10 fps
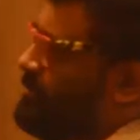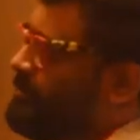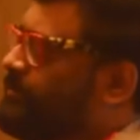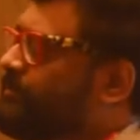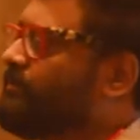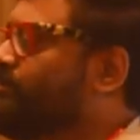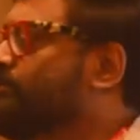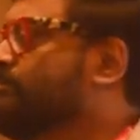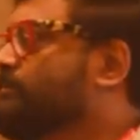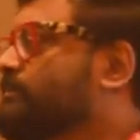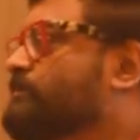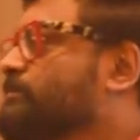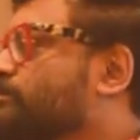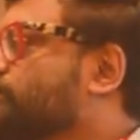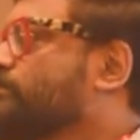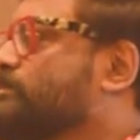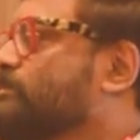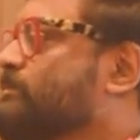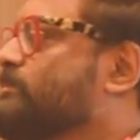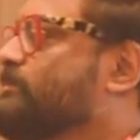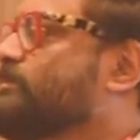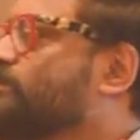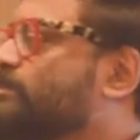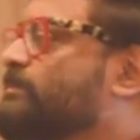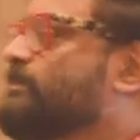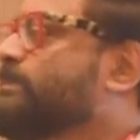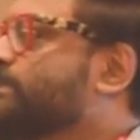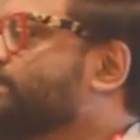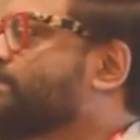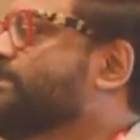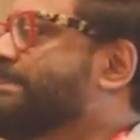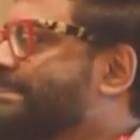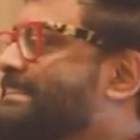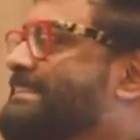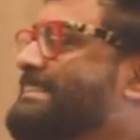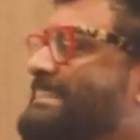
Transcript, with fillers: With browsers slowly doing away with cookies, how